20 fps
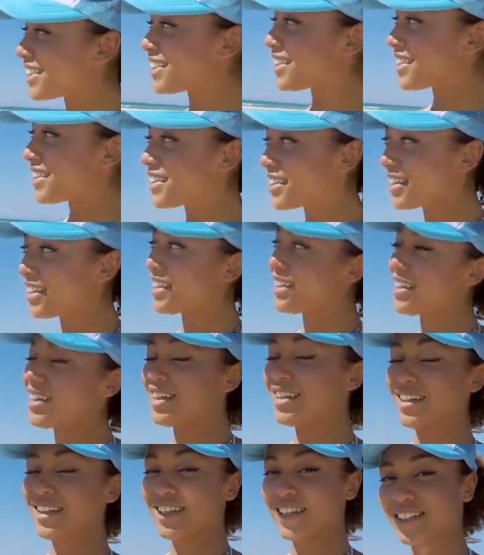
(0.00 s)
commenced in the
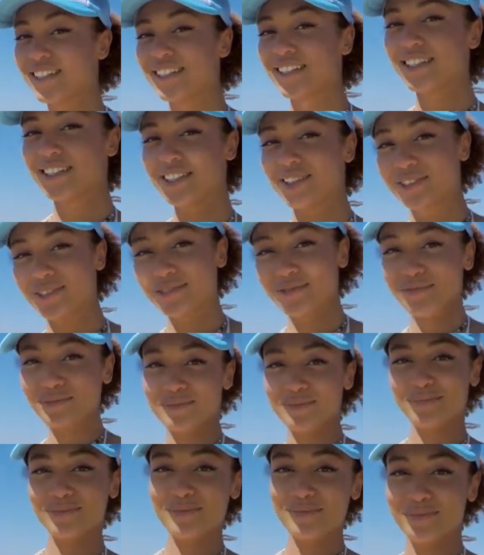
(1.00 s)
early
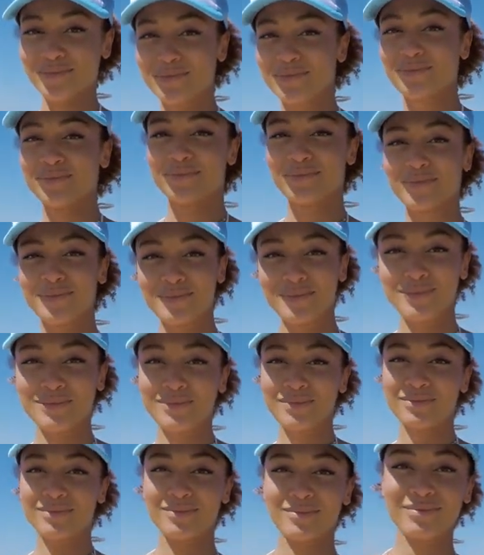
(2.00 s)
2010s.
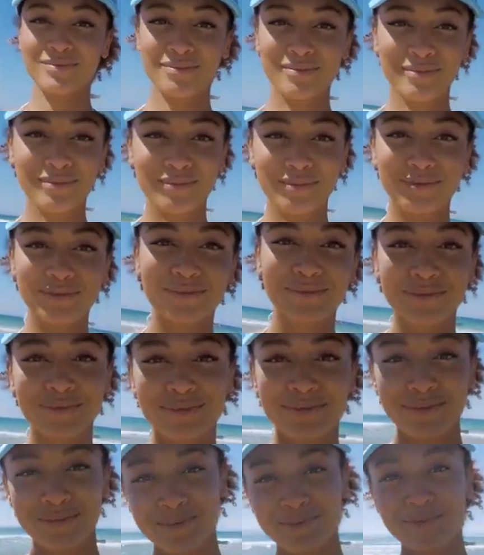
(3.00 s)
She graced the
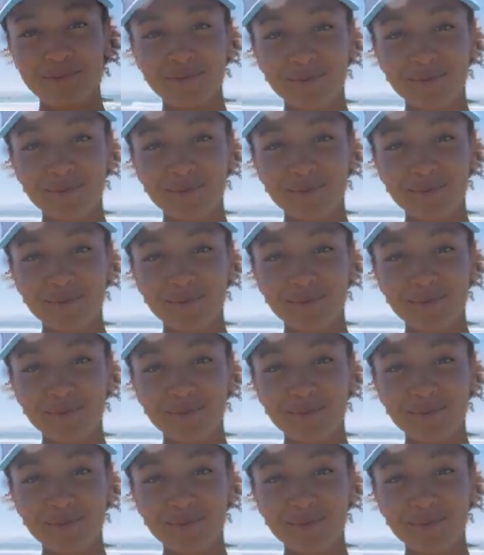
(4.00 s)
television